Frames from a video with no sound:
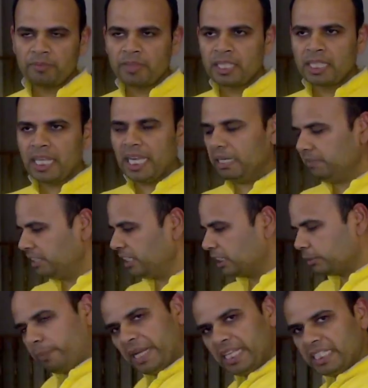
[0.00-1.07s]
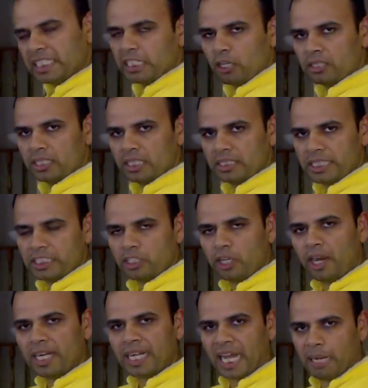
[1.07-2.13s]
and we just place it on this. It's
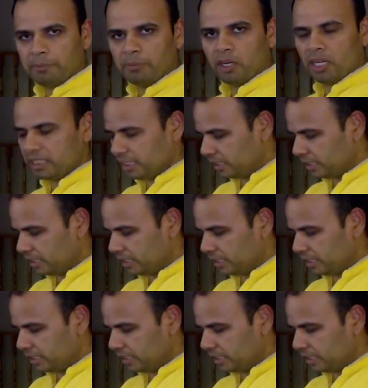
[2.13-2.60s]
not clamped or anything.